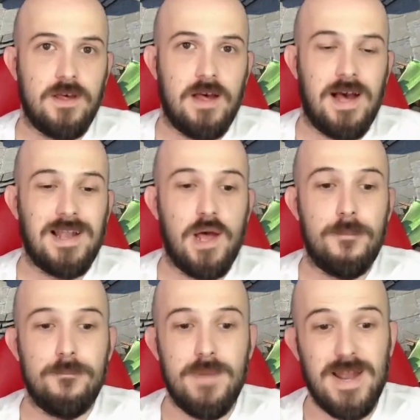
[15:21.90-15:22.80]
and a
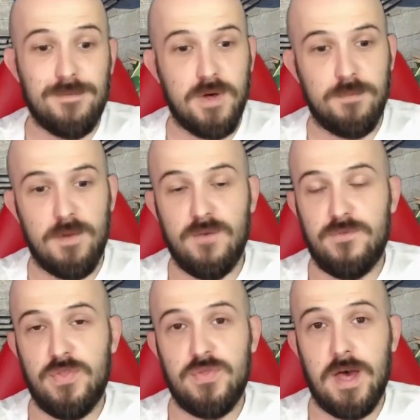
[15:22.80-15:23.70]
minimum of
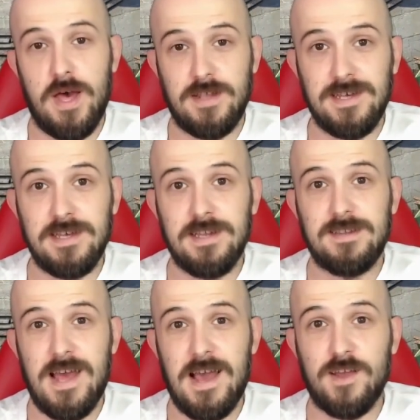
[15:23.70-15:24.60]
30
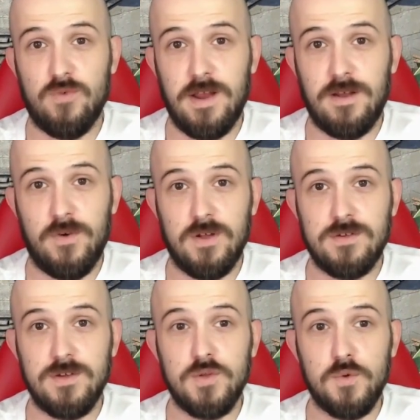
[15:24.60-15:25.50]
tag arena fights
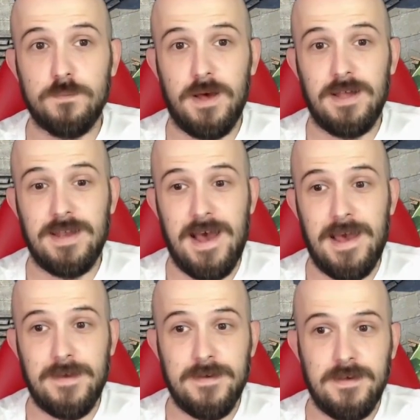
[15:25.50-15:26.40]
you can do per
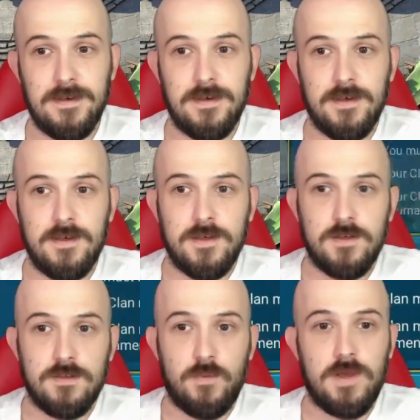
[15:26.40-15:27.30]
day.
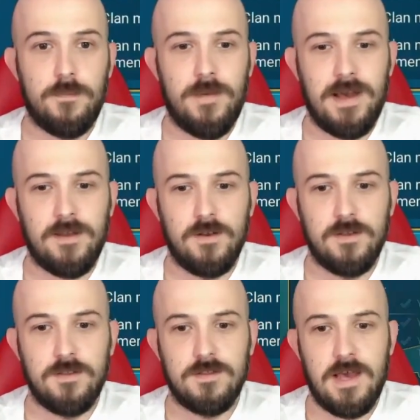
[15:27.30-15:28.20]
If we go back
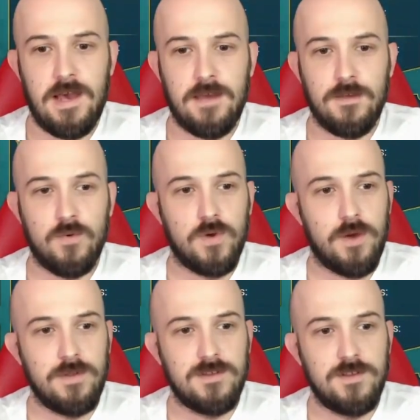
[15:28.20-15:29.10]
and say you're
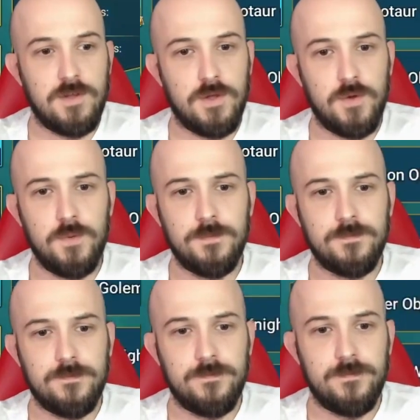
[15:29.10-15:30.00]
going to do
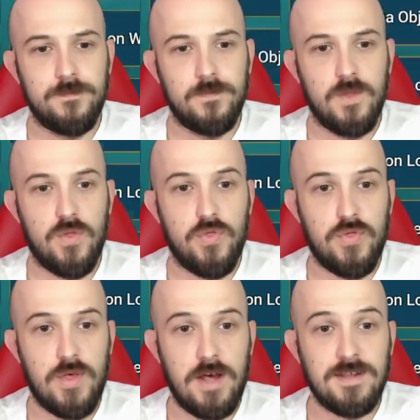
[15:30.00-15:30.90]

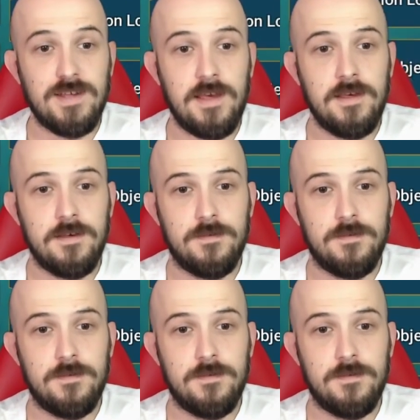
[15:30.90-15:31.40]
30